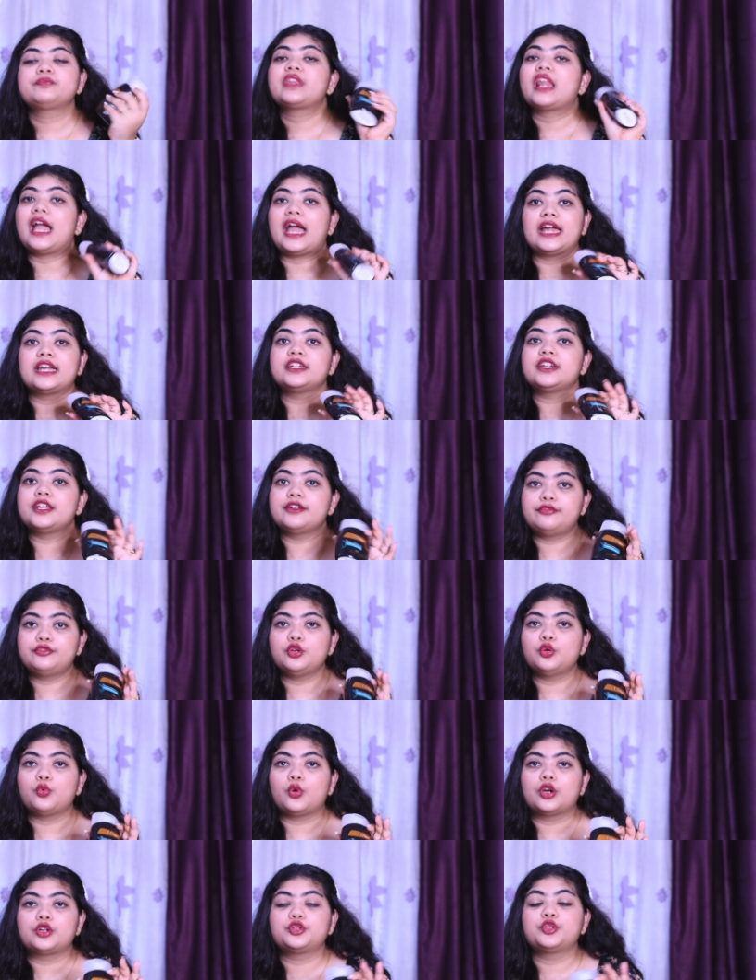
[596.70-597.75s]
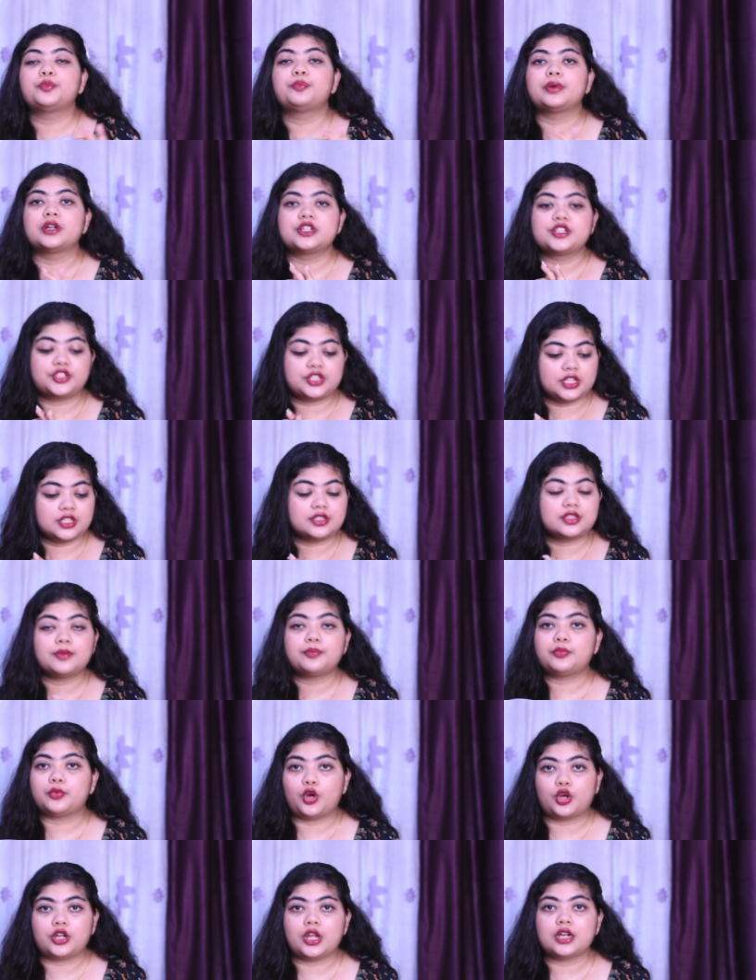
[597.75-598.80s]
And if you want to purchase the
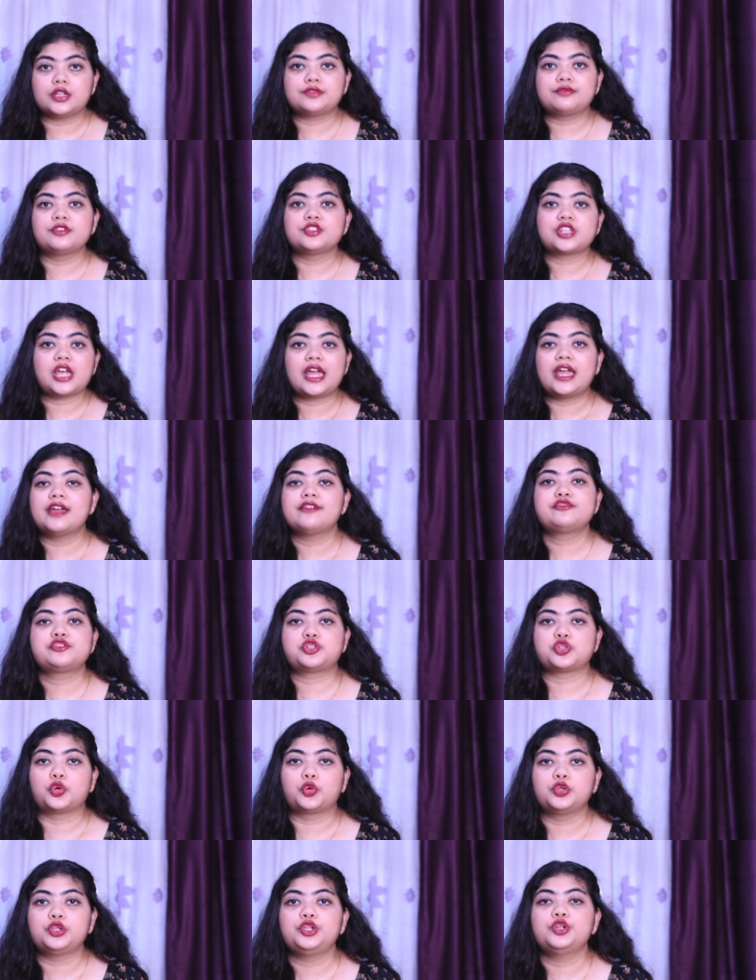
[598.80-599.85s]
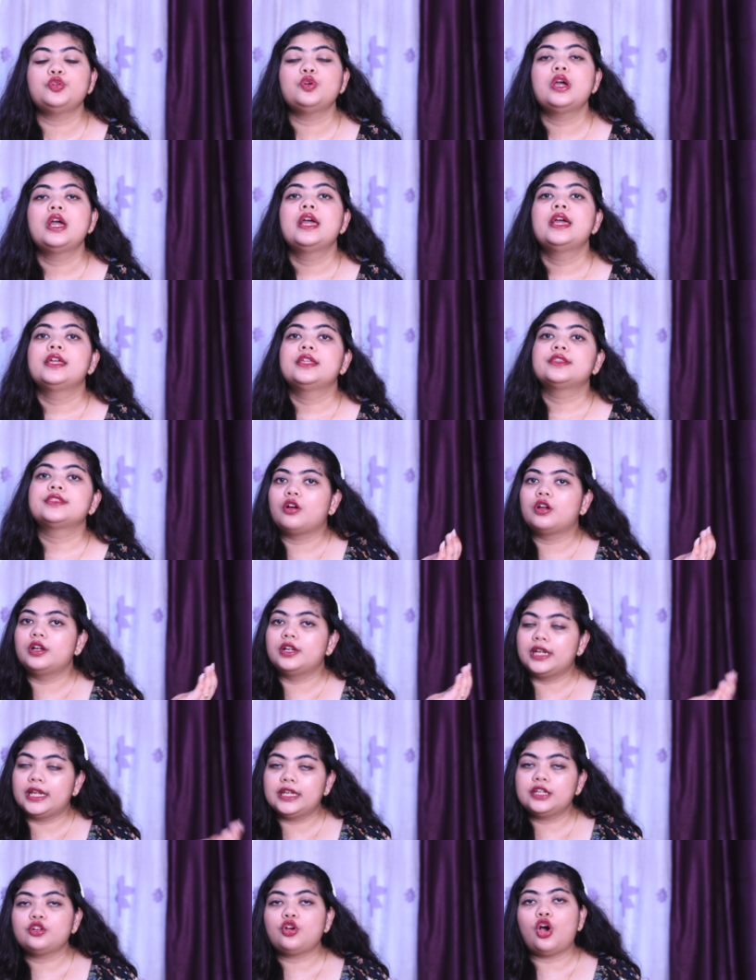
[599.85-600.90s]
products which I have shown you,
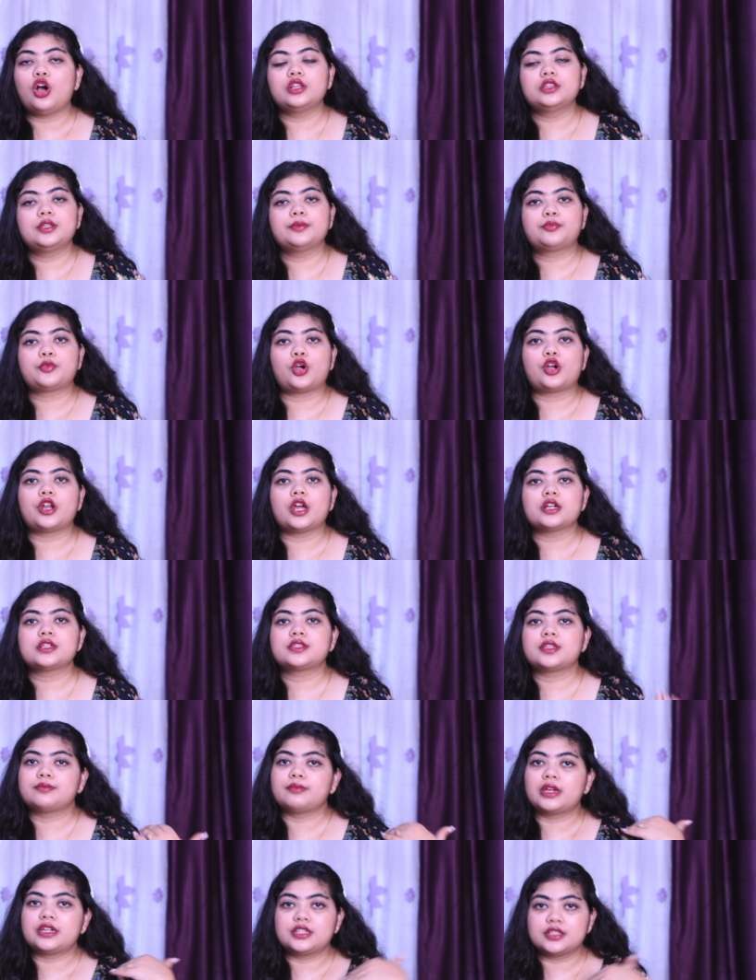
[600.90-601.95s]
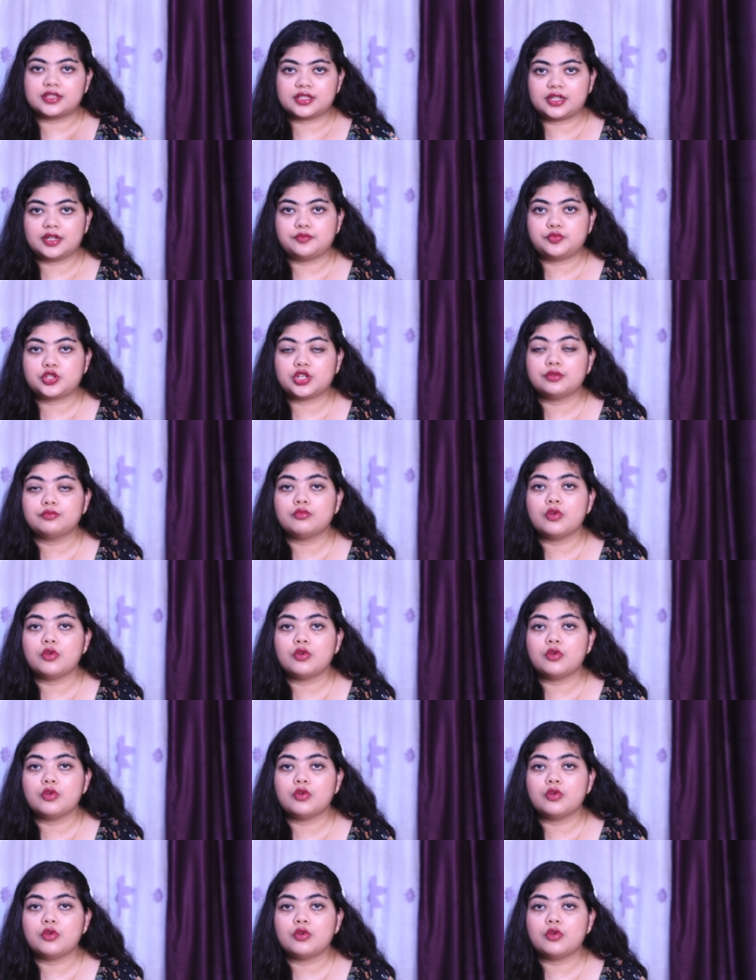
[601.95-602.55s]
link all the products in my description